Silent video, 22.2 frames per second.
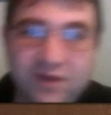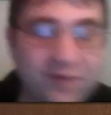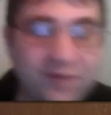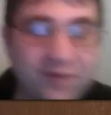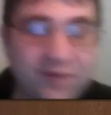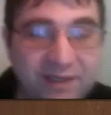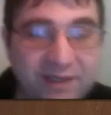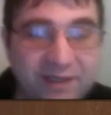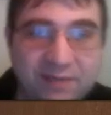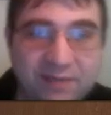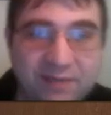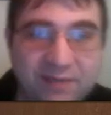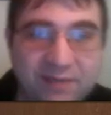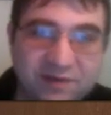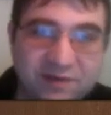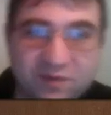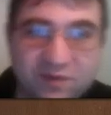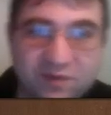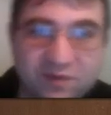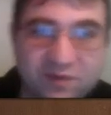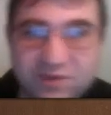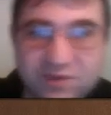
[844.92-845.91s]
in a game because
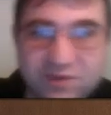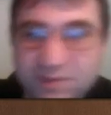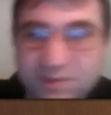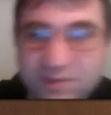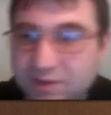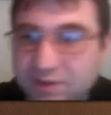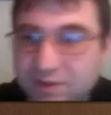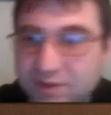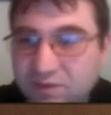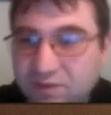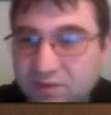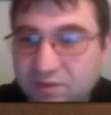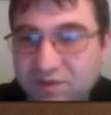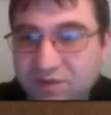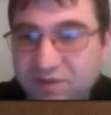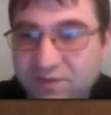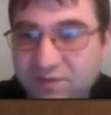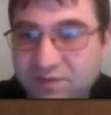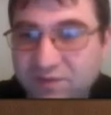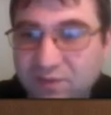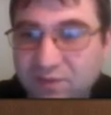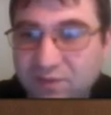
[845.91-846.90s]
this would just be the
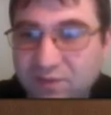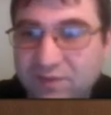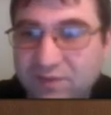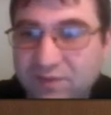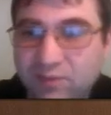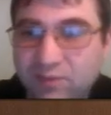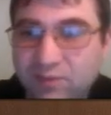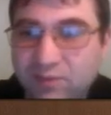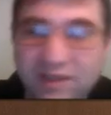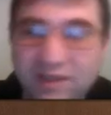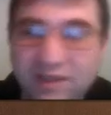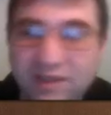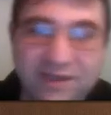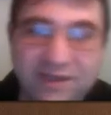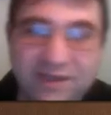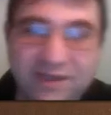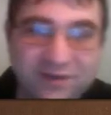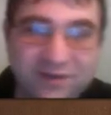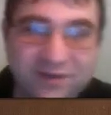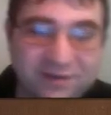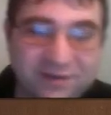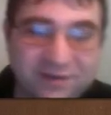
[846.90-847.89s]
coolest move to play,
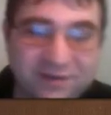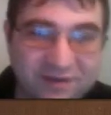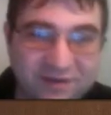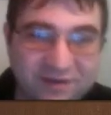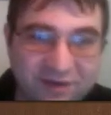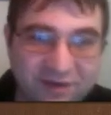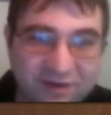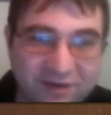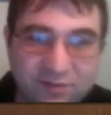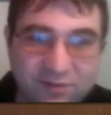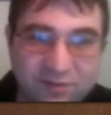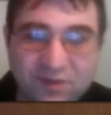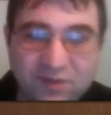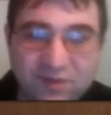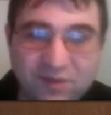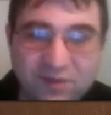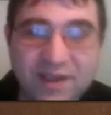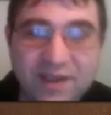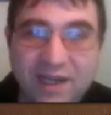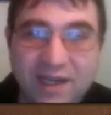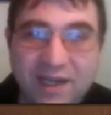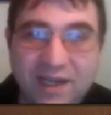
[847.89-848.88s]
this next move.
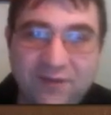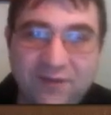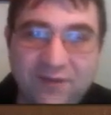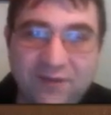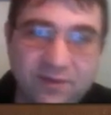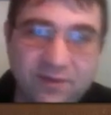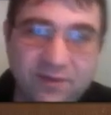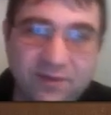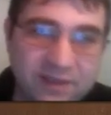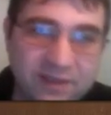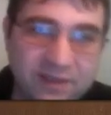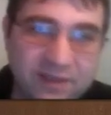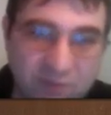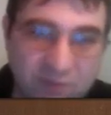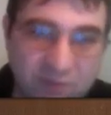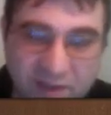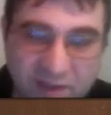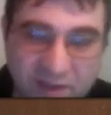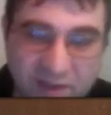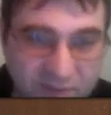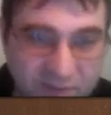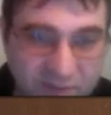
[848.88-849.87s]
After rook
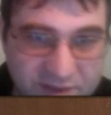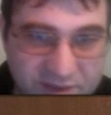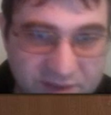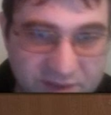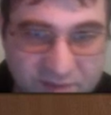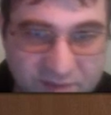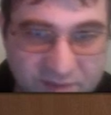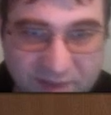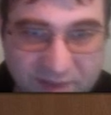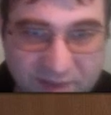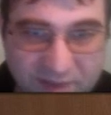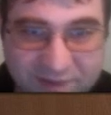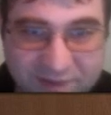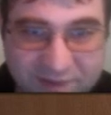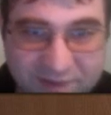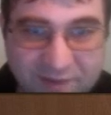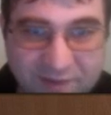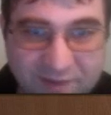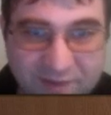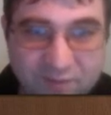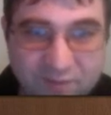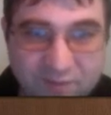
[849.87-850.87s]
e1, which is
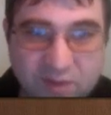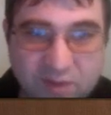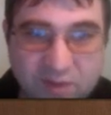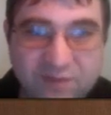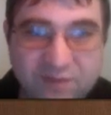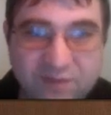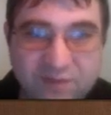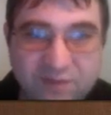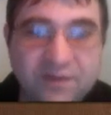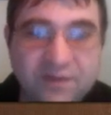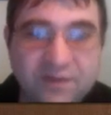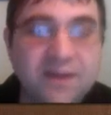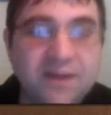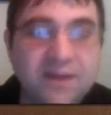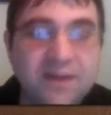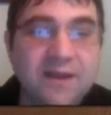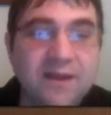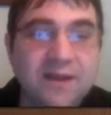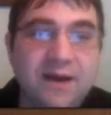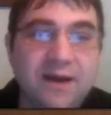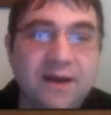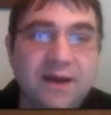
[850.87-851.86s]
basically forced,
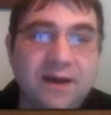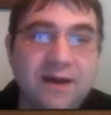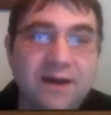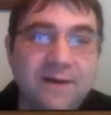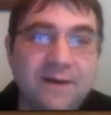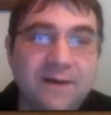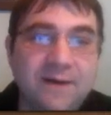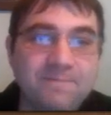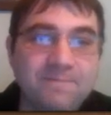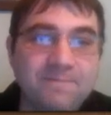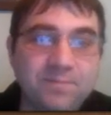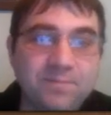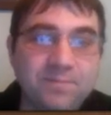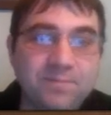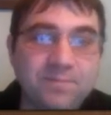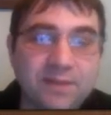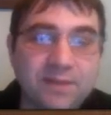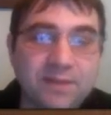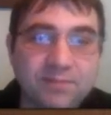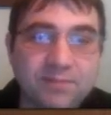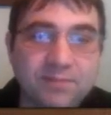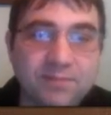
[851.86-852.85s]

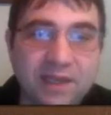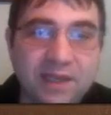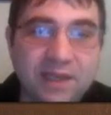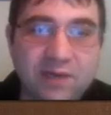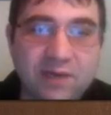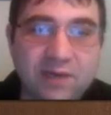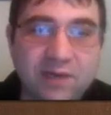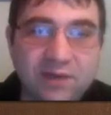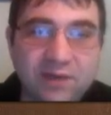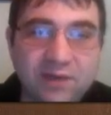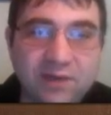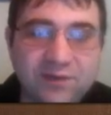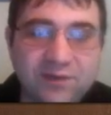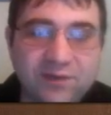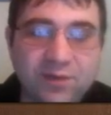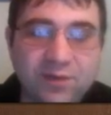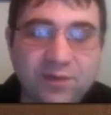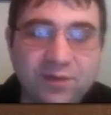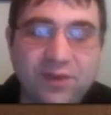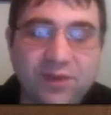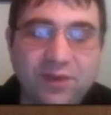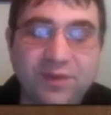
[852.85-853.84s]
black wins
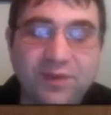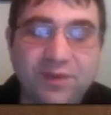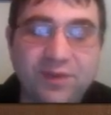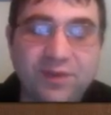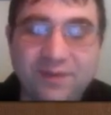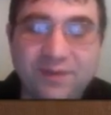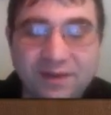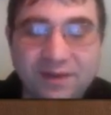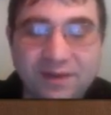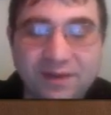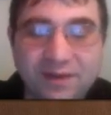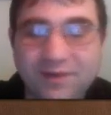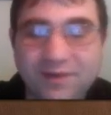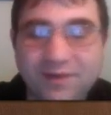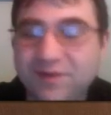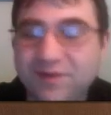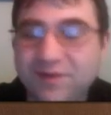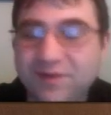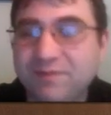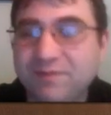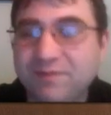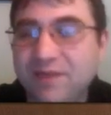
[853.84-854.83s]
with
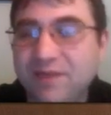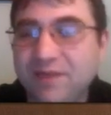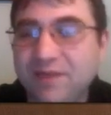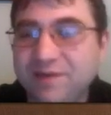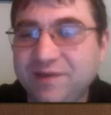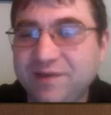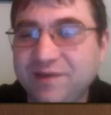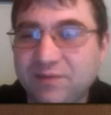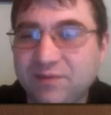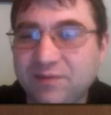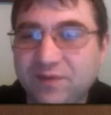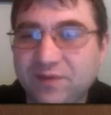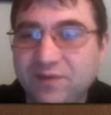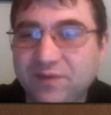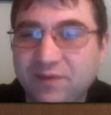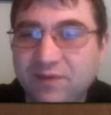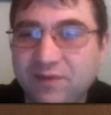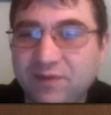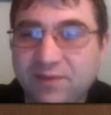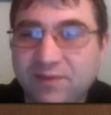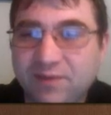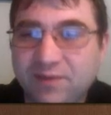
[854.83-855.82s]
this amazing move that I
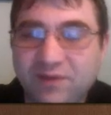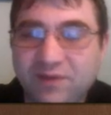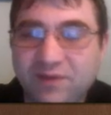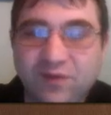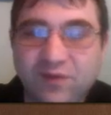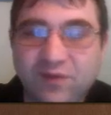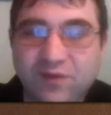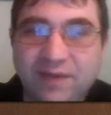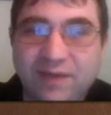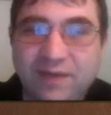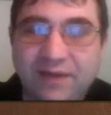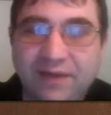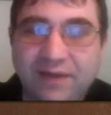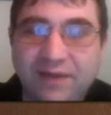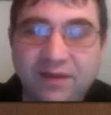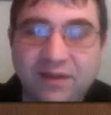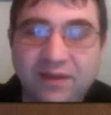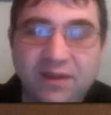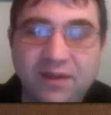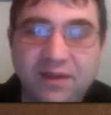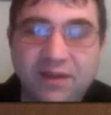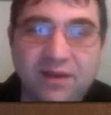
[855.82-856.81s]
want to play so bad,
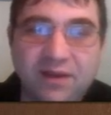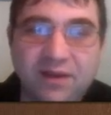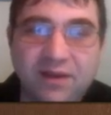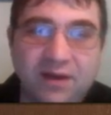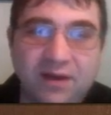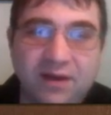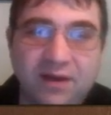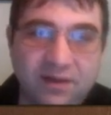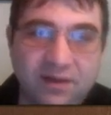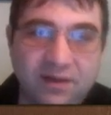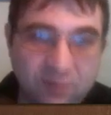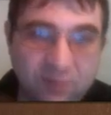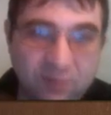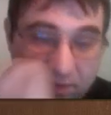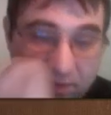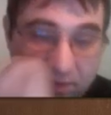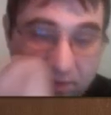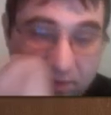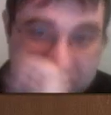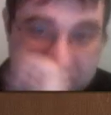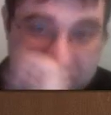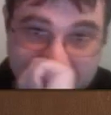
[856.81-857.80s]

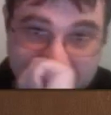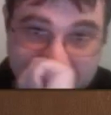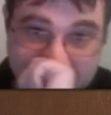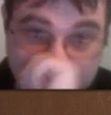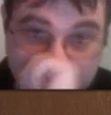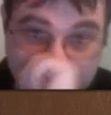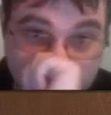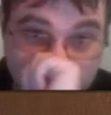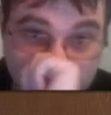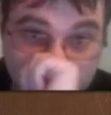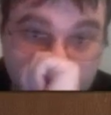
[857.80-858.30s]
rook d2.